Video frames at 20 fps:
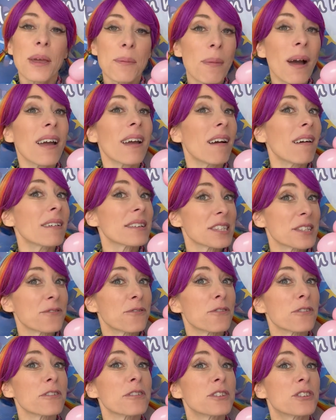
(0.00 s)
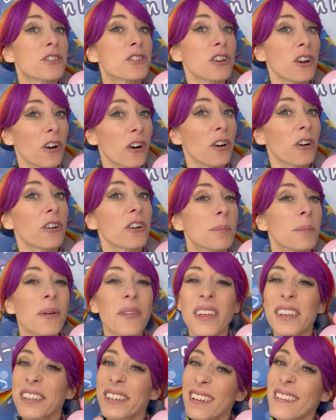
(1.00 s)
might ask for a dog, but
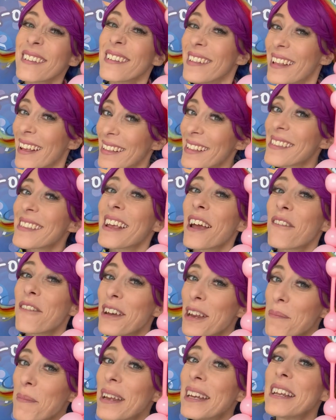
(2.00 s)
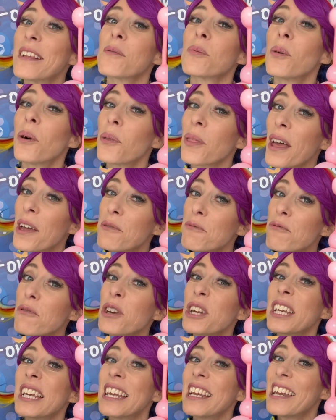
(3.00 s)
that doesn't necessarily mean it's what they'd
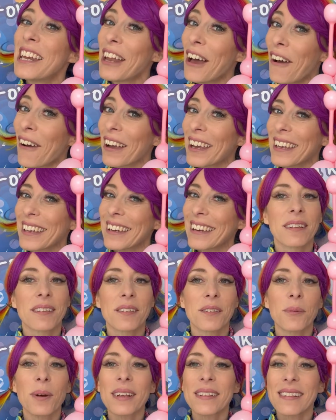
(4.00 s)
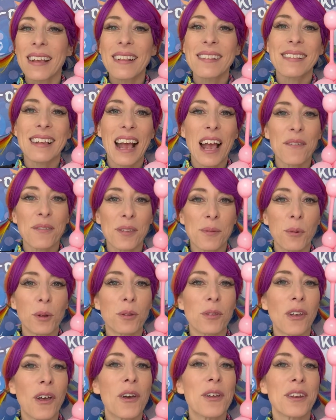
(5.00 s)
really like. So I tend to have some
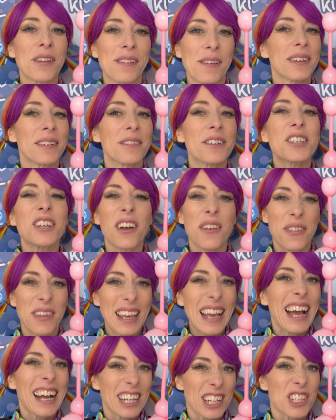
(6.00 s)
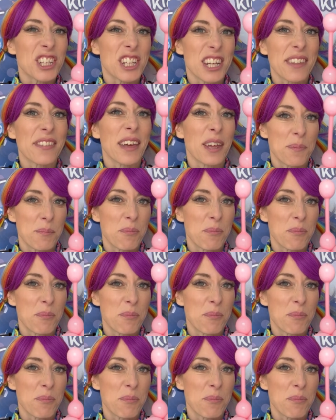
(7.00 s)
alternatives, which I think actually they'd